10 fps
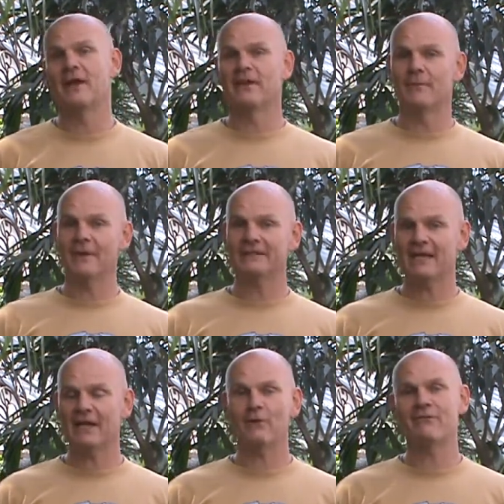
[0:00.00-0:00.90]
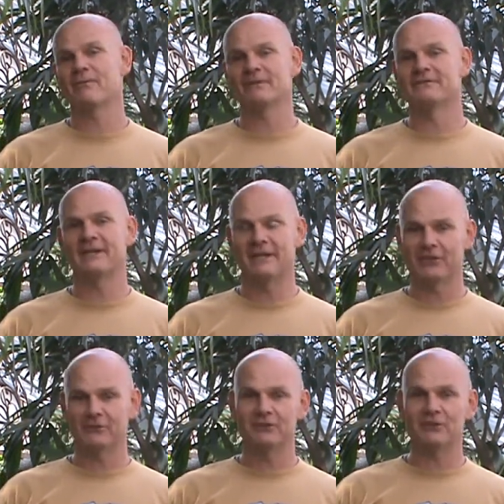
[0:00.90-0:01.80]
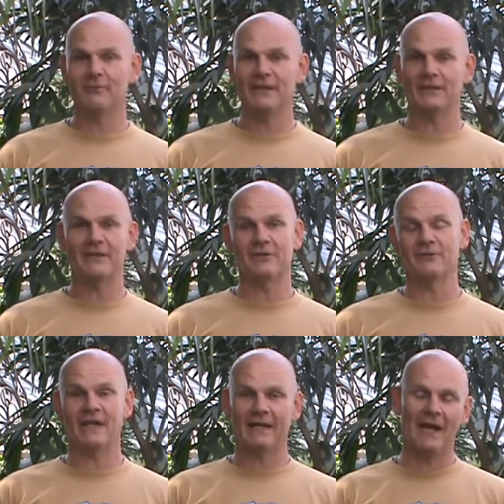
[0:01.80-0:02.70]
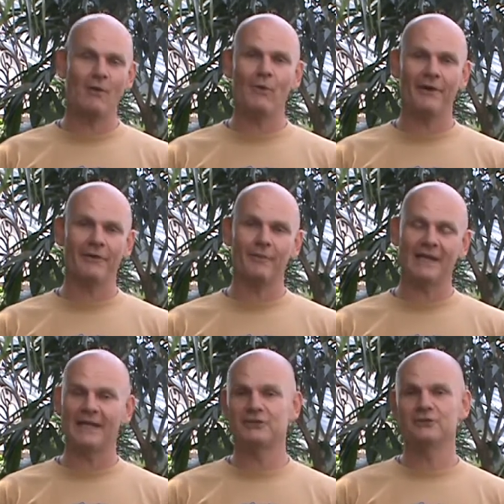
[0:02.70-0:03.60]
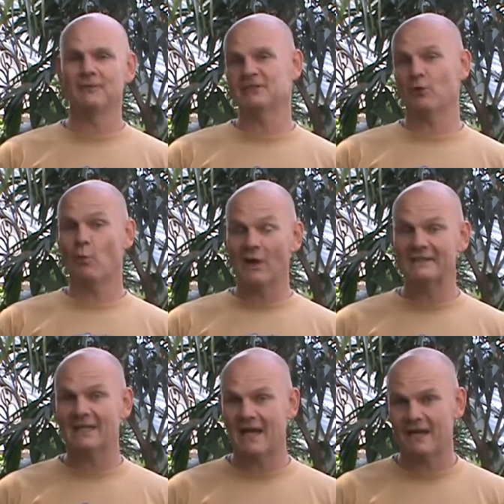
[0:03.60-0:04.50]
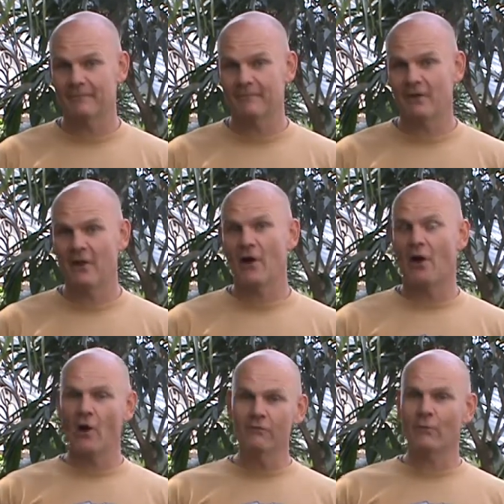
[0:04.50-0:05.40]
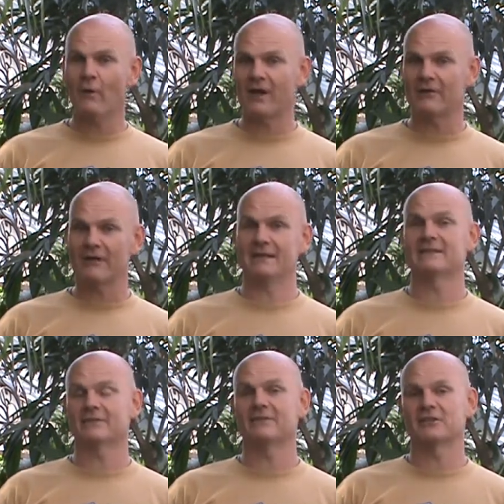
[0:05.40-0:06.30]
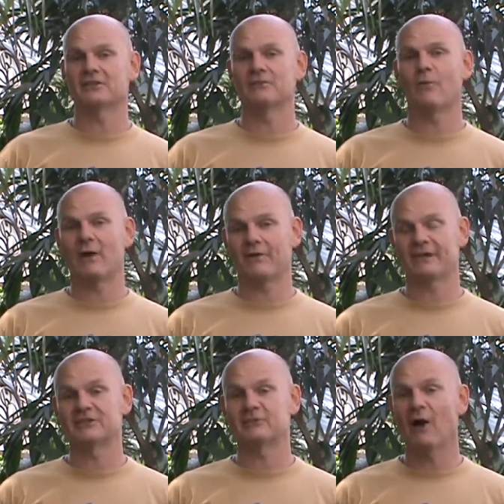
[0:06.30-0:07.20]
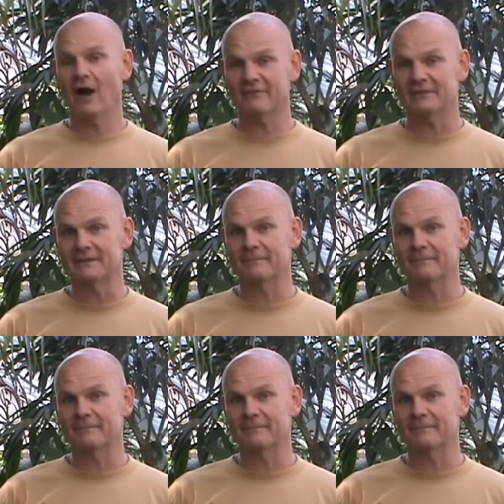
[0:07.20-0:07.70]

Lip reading: The big takeaway from this video should be that you cannot water a plant too much at one time. Overwatering is a function of watering too often.